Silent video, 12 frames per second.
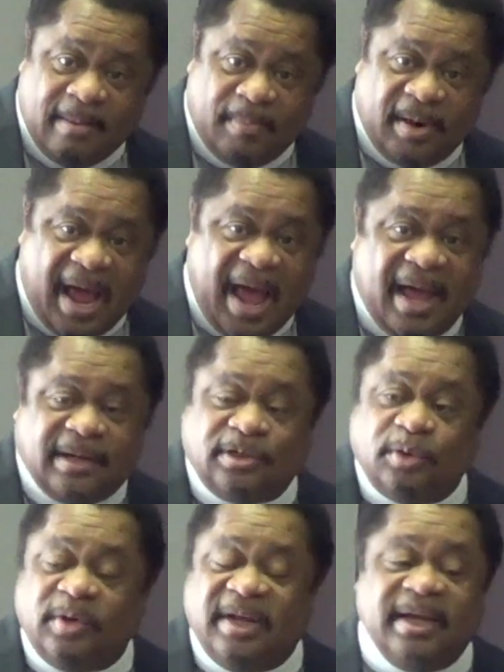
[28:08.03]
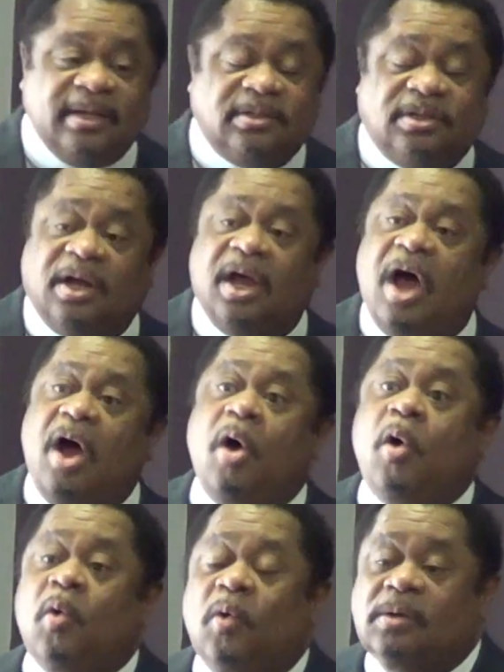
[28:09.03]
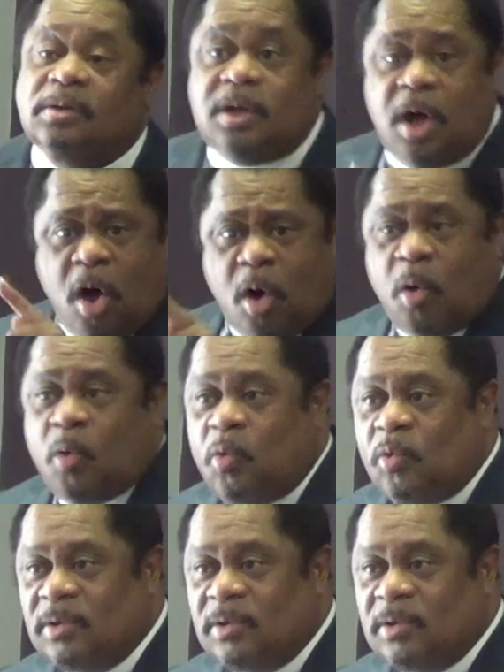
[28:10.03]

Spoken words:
But our duty is to go. Go.